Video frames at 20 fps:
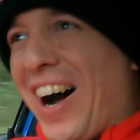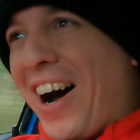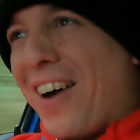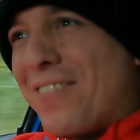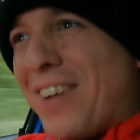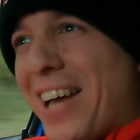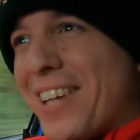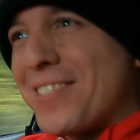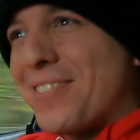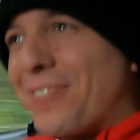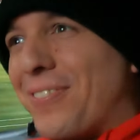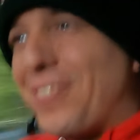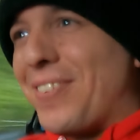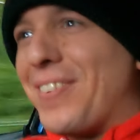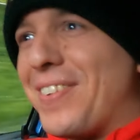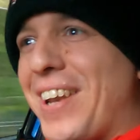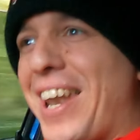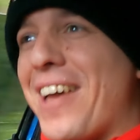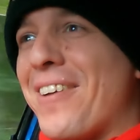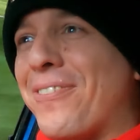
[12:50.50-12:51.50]
I've left
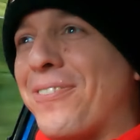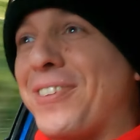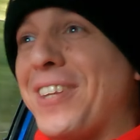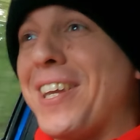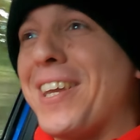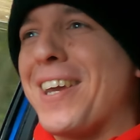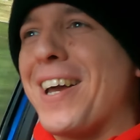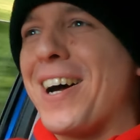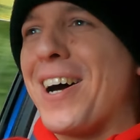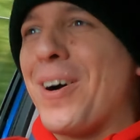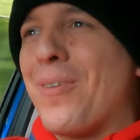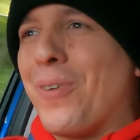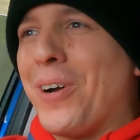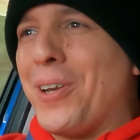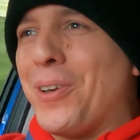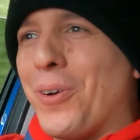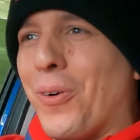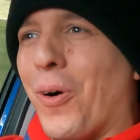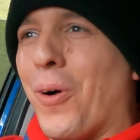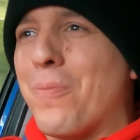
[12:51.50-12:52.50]
the window